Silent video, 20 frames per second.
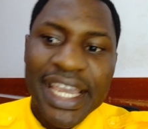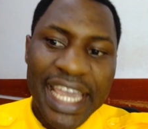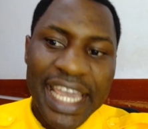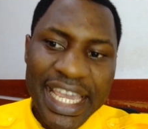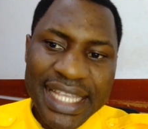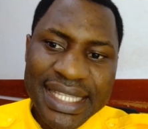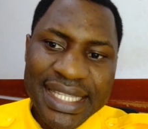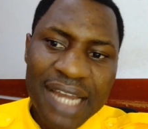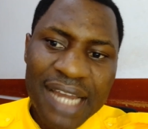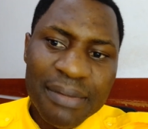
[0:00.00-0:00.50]

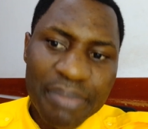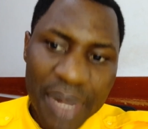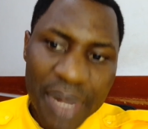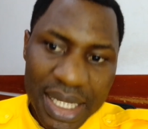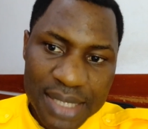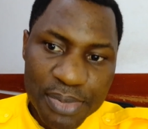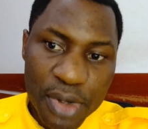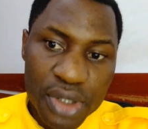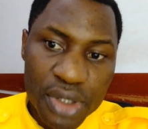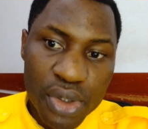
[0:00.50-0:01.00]
Indian
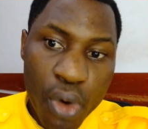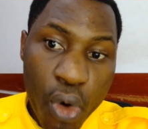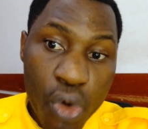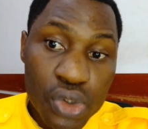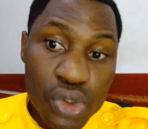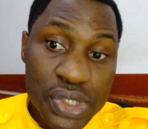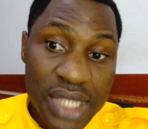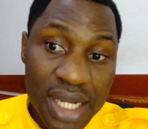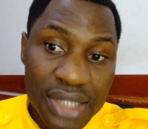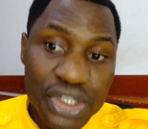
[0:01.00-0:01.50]
passport
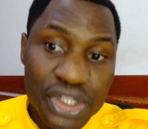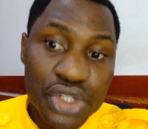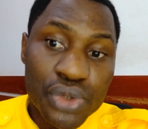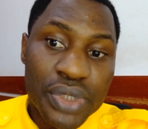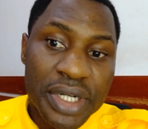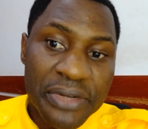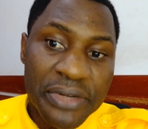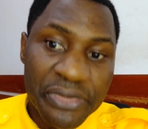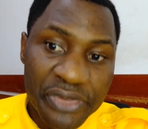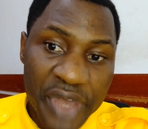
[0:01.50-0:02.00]
holders should
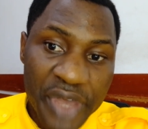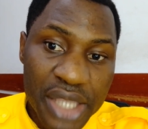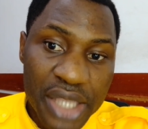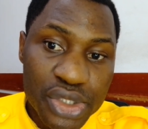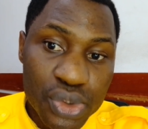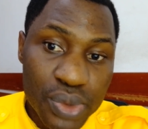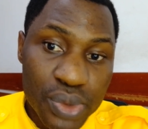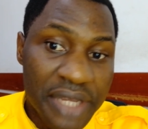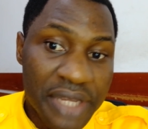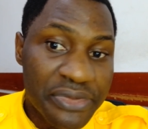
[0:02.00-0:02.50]
refer
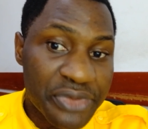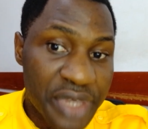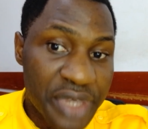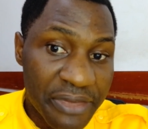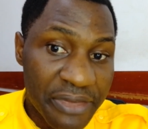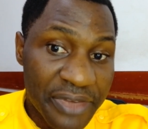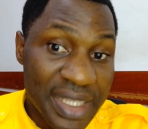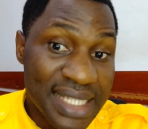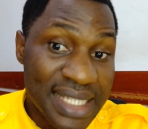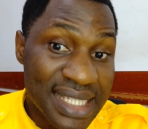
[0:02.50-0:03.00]
to the
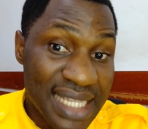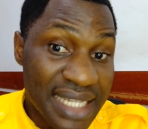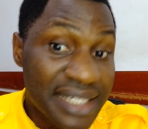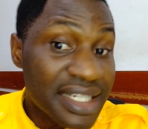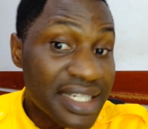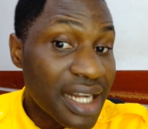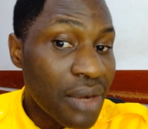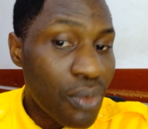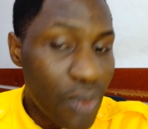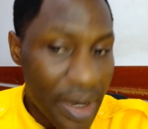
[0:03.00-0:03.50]
VFS
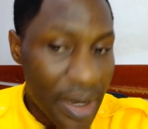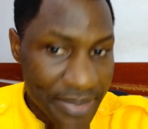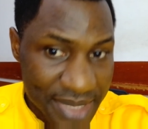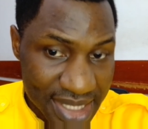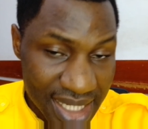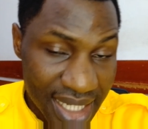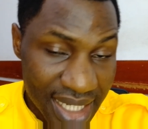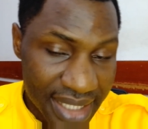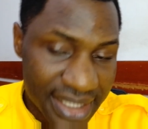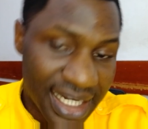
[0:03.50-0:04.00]
Center
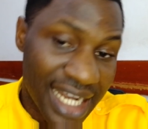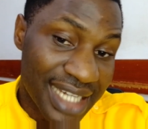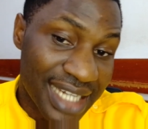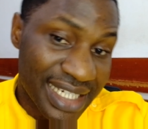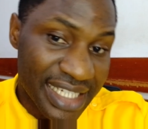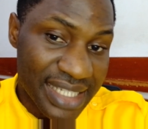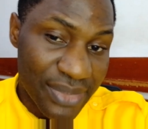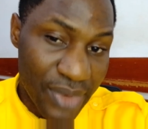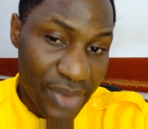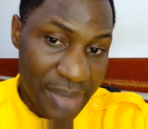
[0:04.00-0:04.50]
website, and
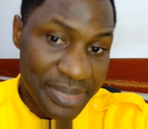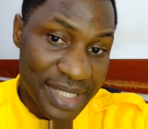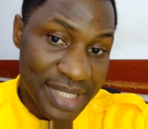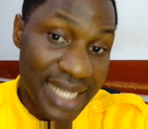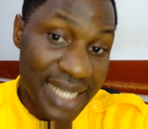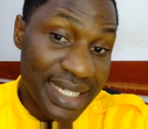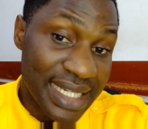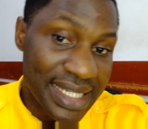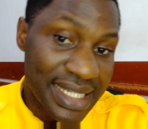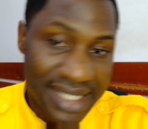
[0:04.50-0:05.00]
the
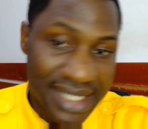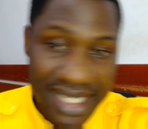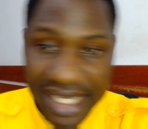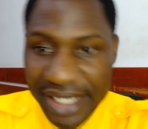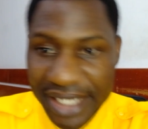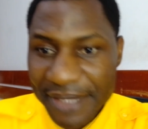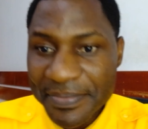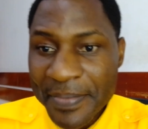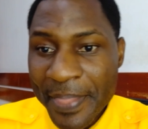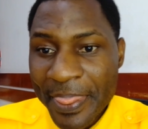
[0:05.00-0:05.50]
website is
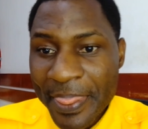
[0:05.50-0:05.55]
there,